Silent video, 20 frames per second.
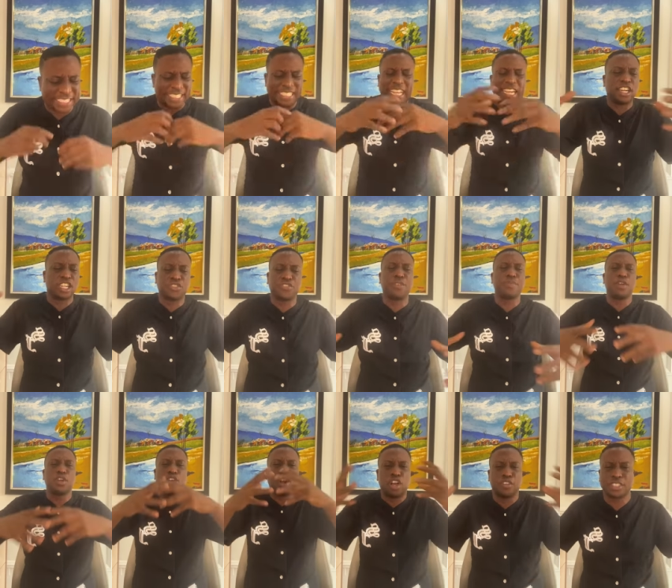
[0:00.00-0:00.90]
has set us
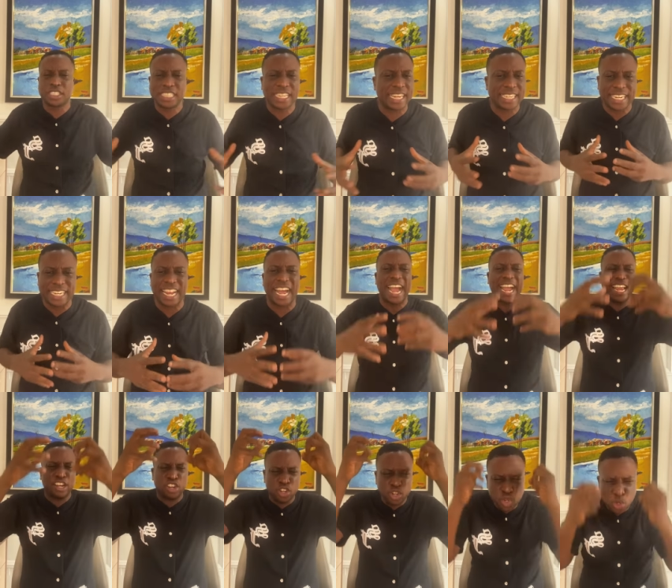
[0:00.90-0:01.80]
from the law of sin, and that
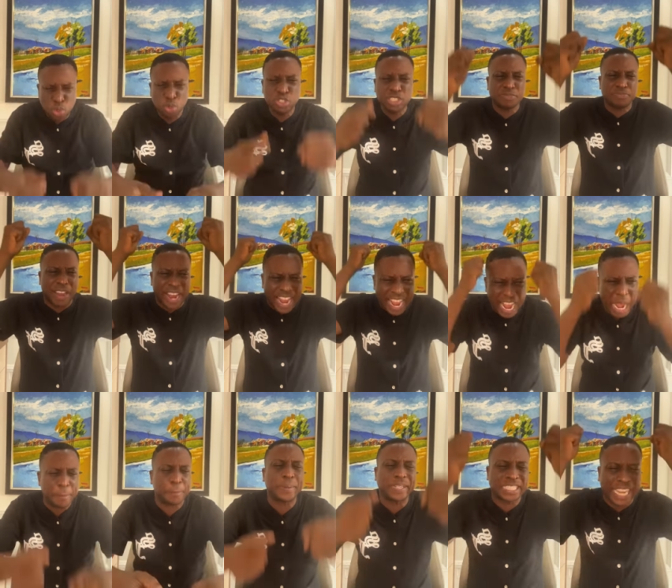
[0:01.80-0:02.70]
I lose my
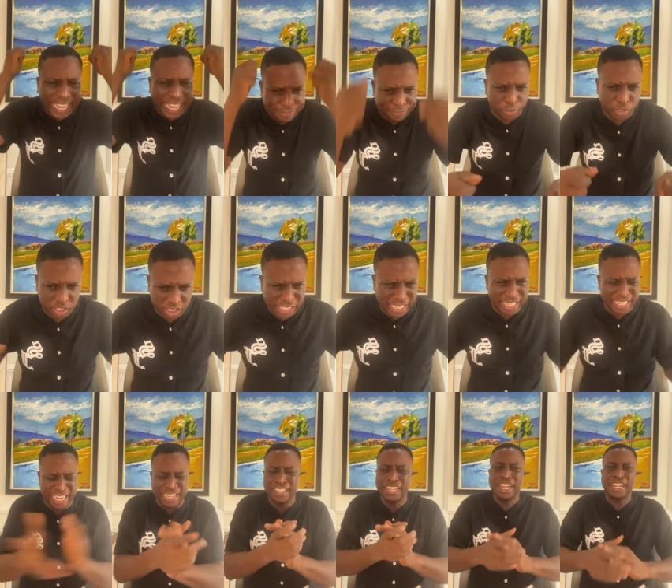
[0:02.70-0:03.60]
appetite for
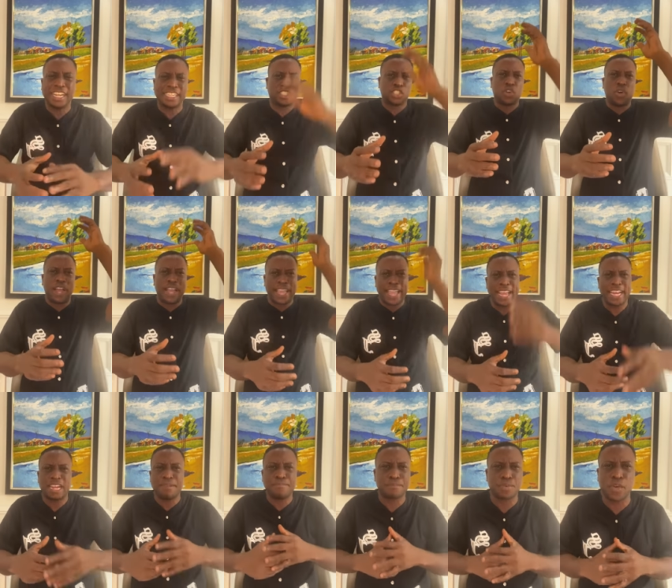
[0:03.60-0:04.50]
sin. Let's go
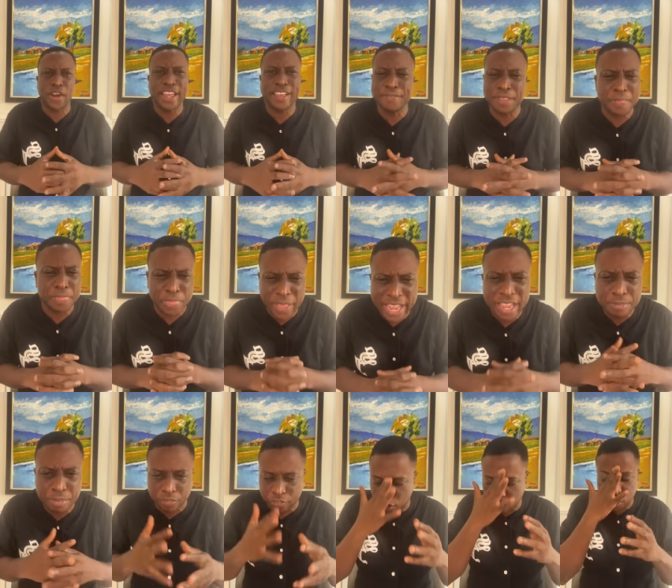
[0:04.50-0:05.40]
ahead and pray in the
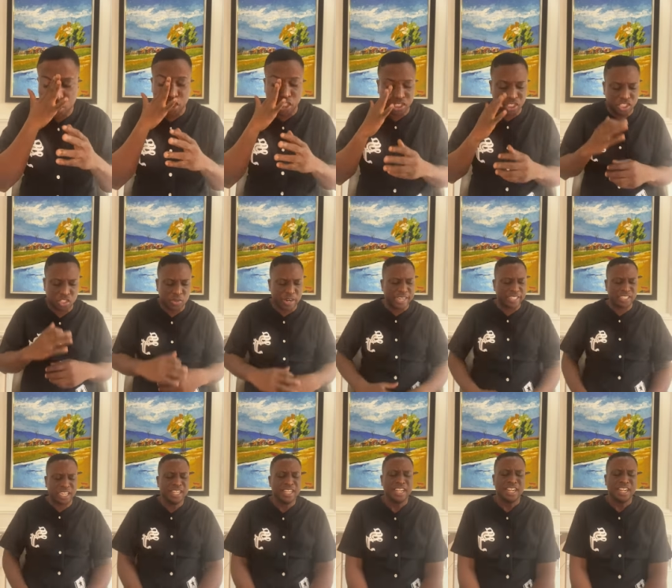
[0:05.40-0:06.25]
name of the Lord Jesus Christ